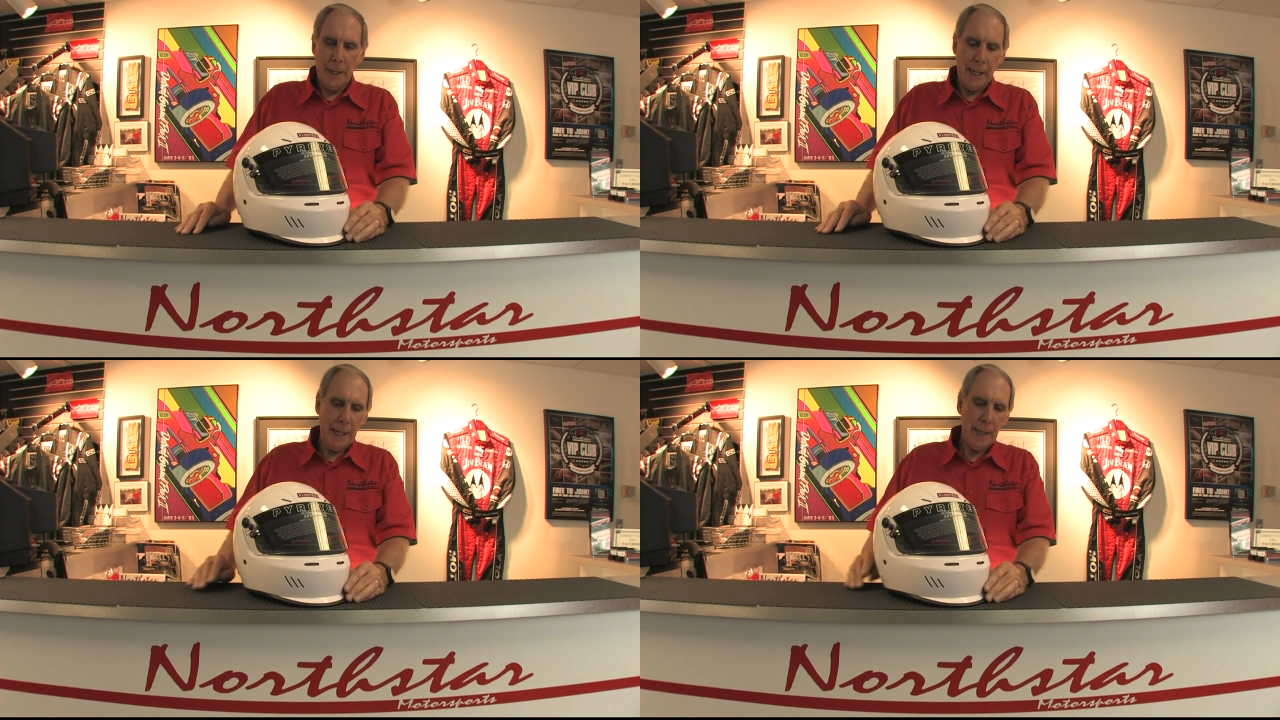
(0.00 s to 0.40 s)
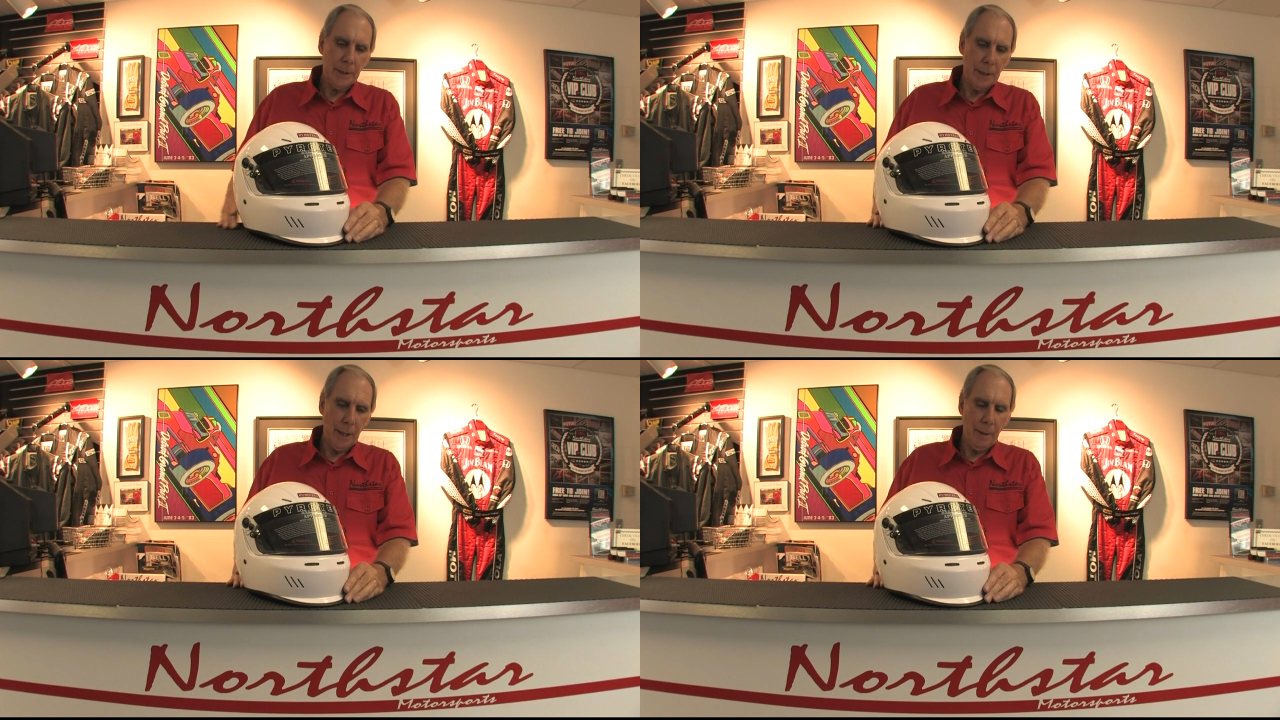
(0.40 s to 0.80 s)

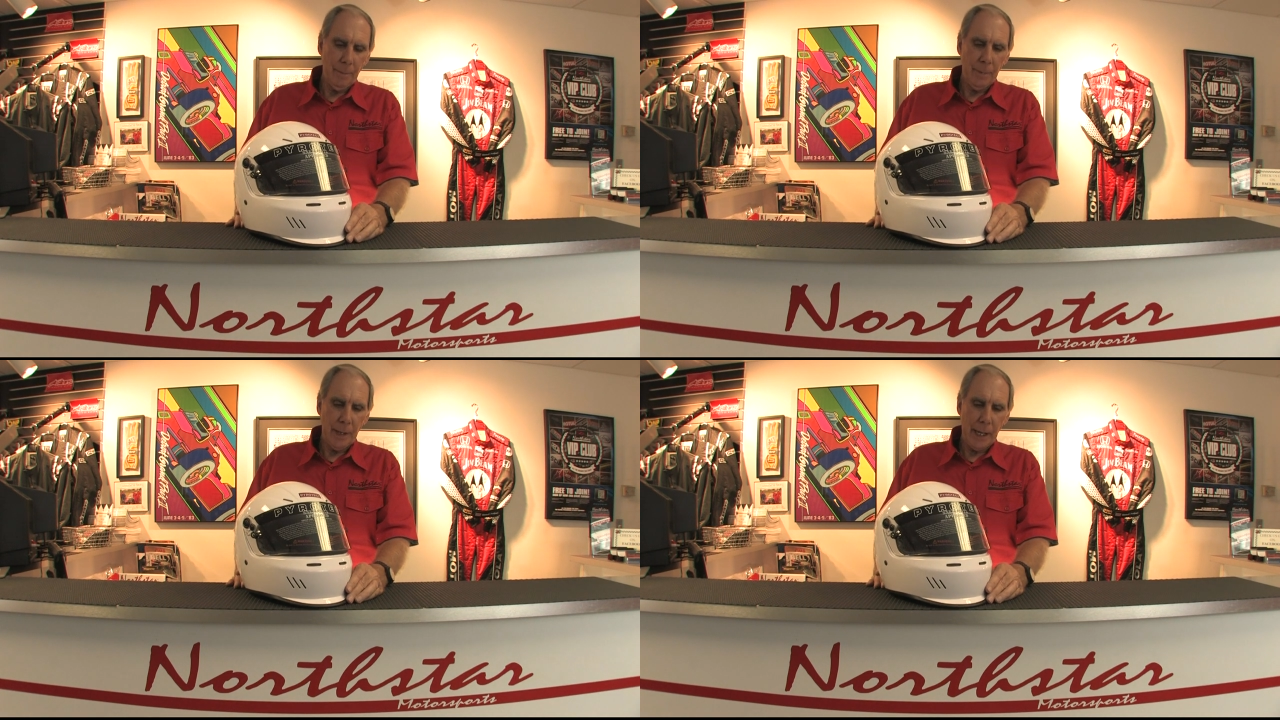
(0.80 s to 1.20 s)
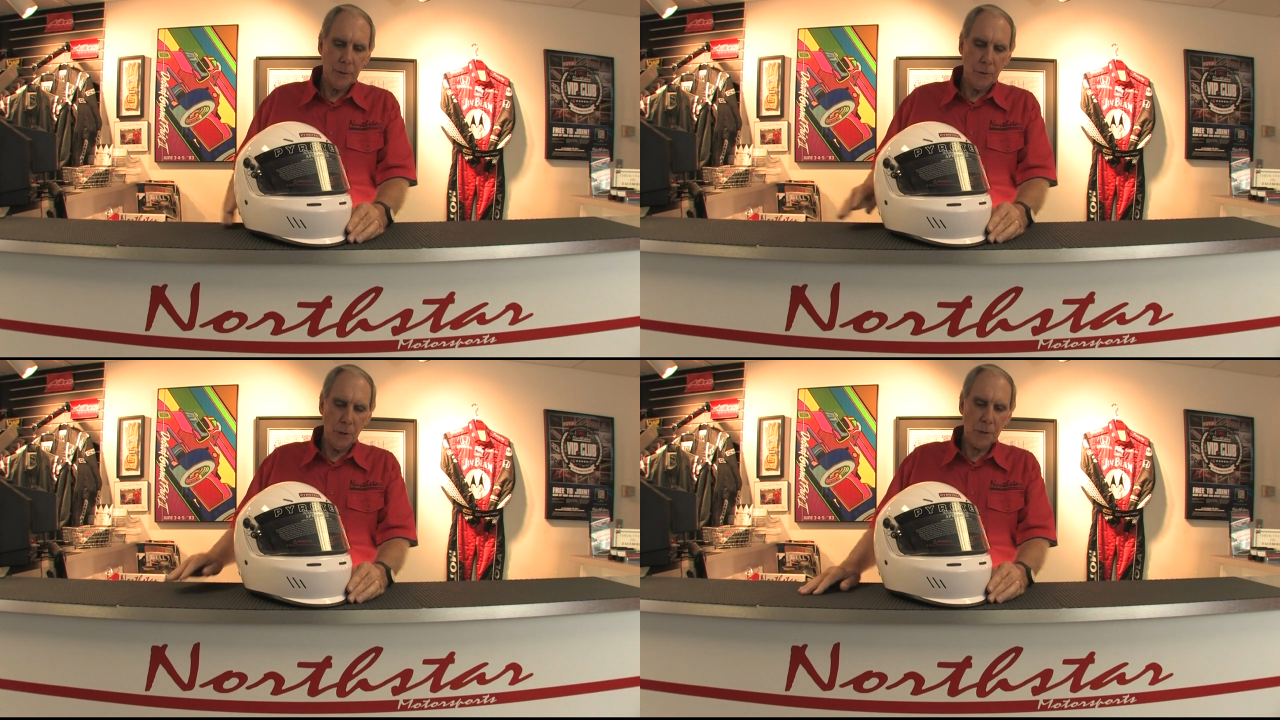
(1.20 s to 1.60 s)
And
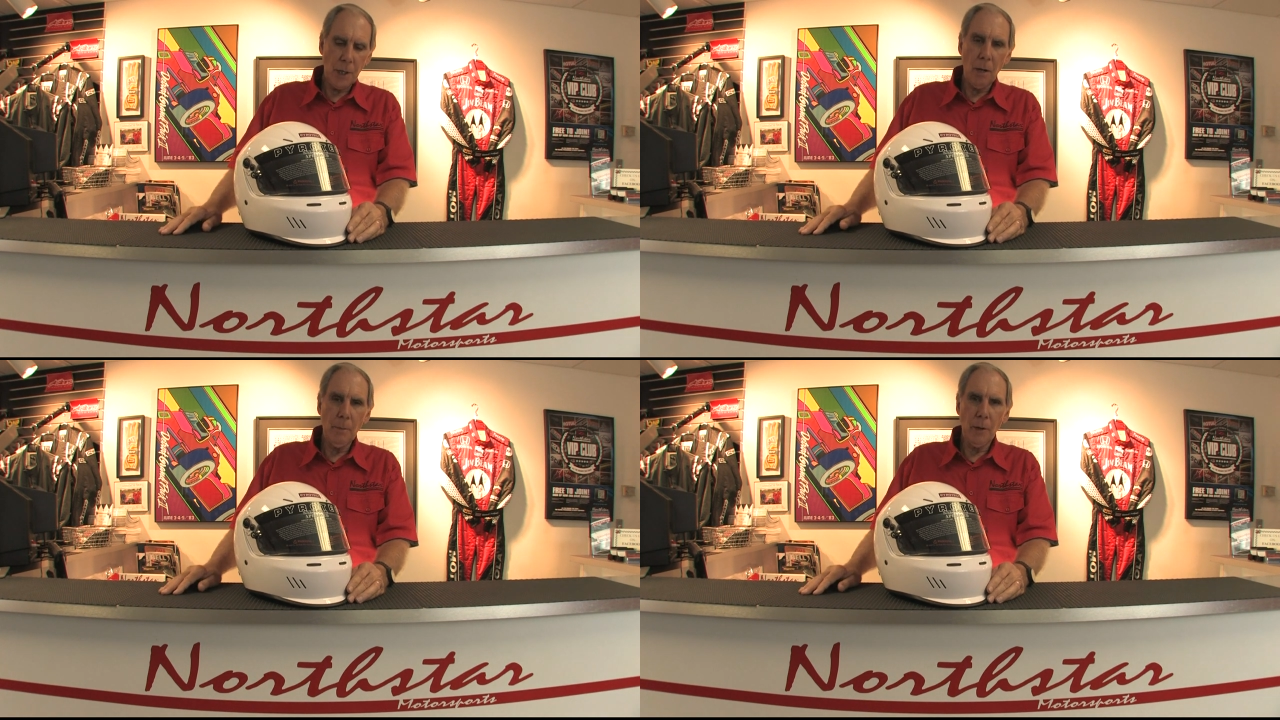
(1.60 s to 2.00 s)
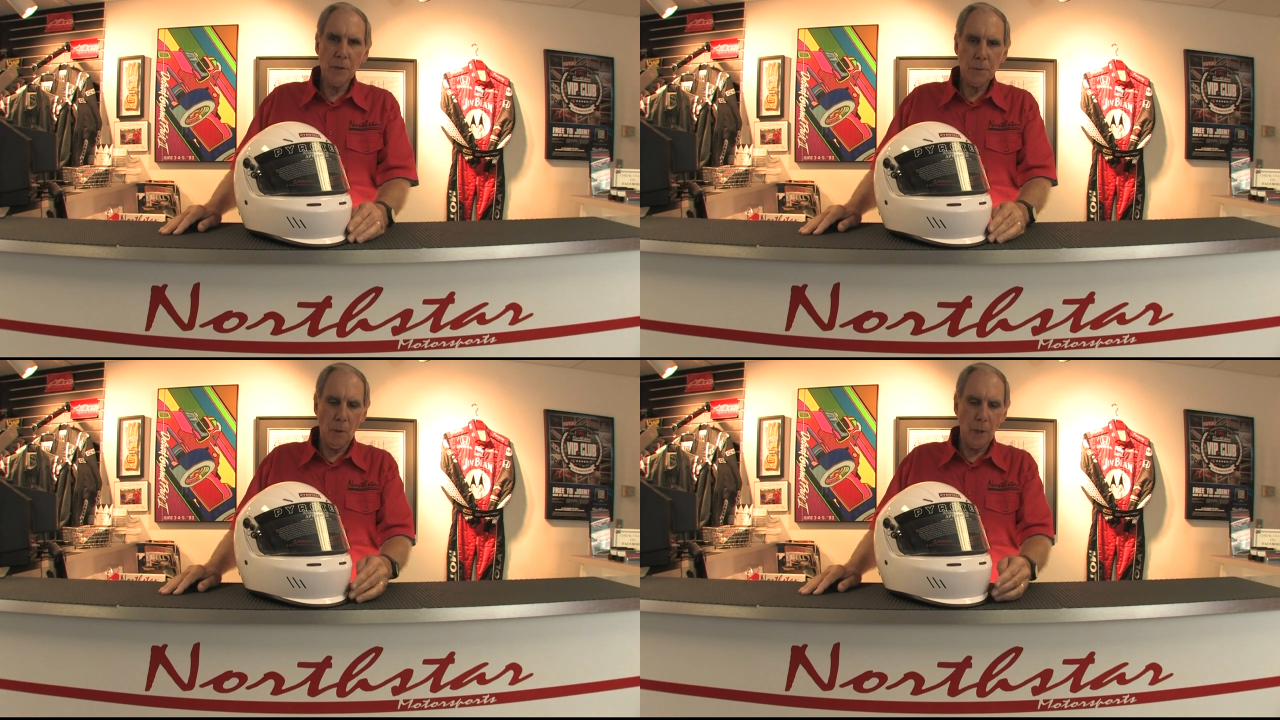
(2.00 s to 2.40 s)
at Northstar
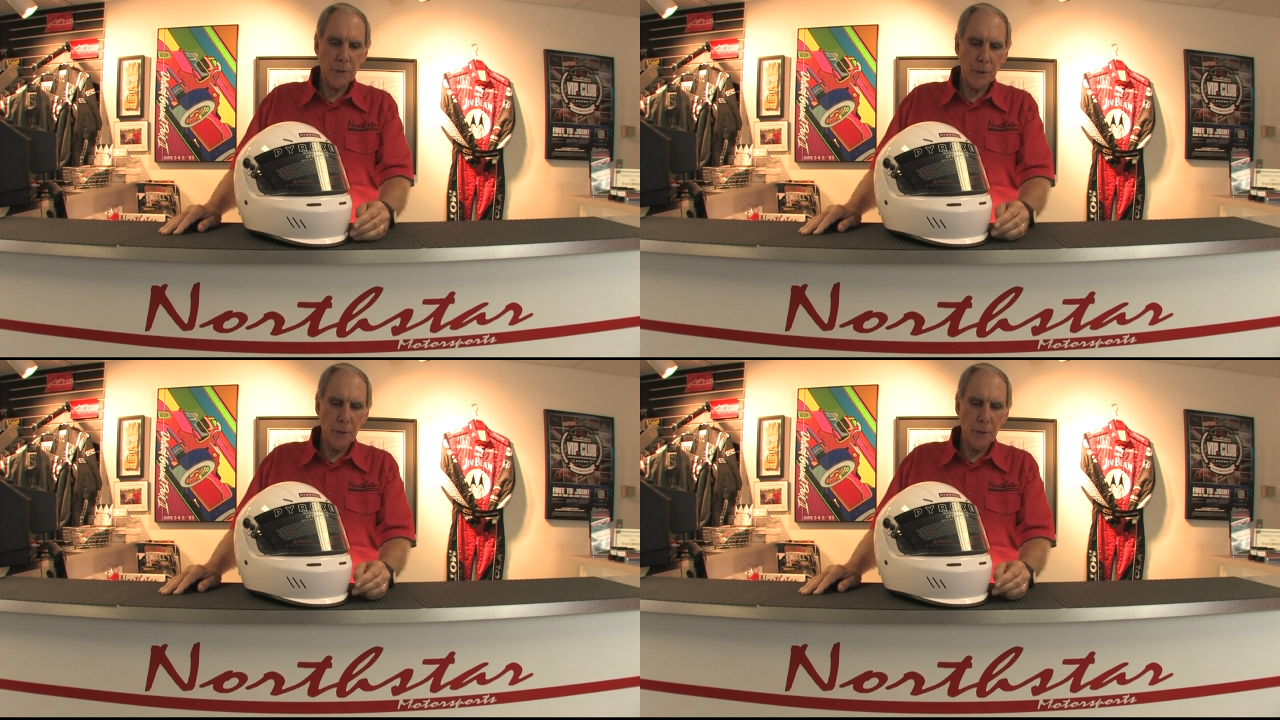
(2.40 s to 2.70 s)
Motorsports,